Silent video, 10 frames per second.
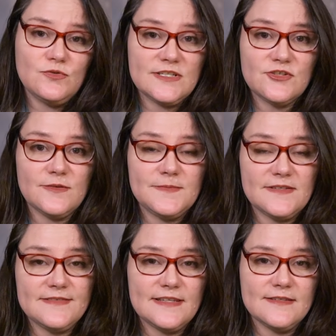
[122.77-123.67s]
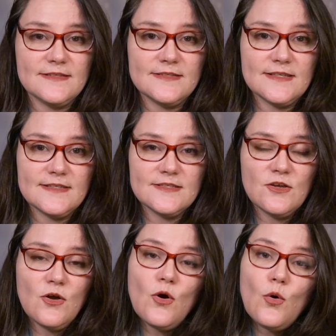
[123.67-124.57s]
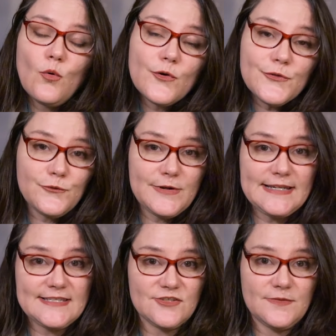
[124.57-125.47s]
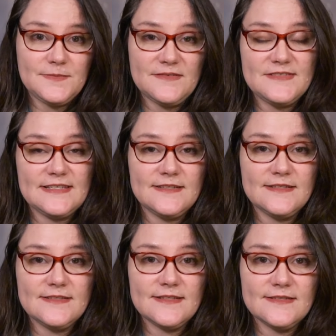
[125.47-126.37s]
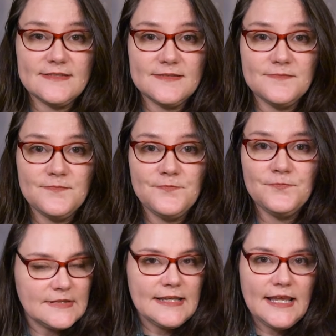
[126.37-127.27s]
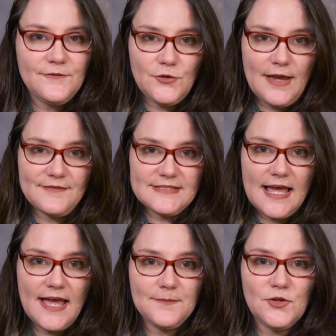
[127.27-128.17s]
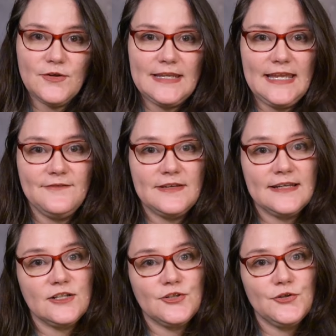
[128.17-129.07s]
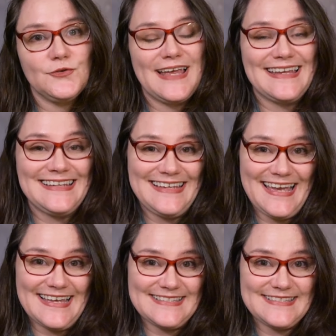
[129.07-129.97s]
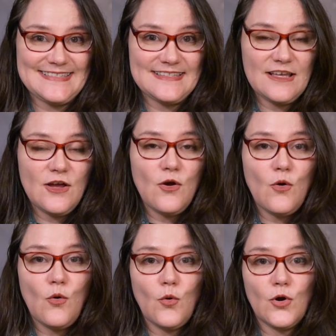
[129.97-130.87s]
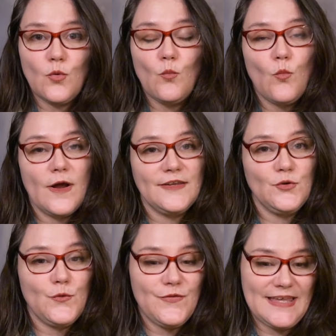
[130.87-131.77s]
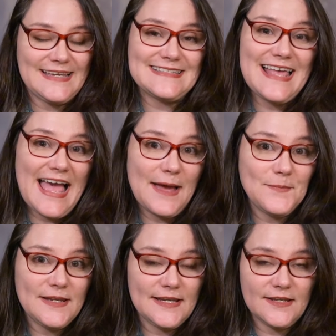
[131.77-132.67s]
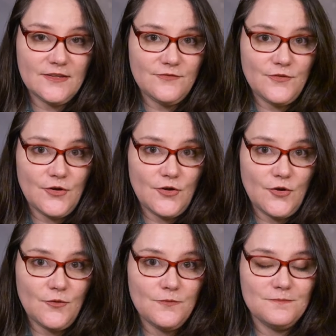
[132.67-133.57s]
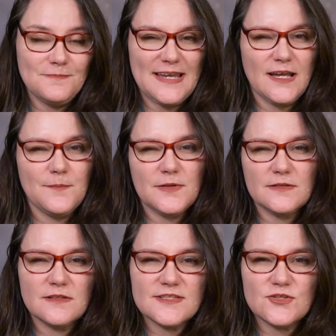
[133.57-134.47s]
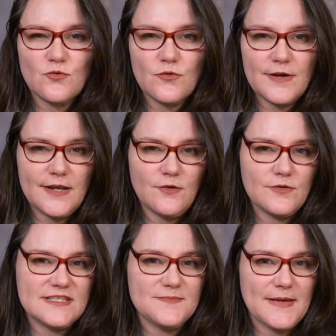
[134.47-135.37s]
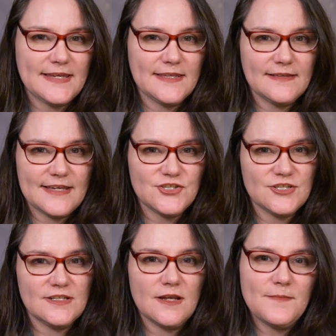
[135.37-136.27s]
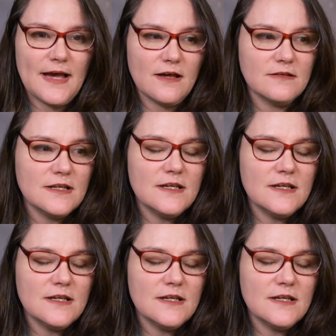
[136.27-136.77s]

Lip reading: descriptive sentences or 3 descriptive sentences. If you have time, you can even include a guess or what you think is happening in the photo. Make up a little story or speculation about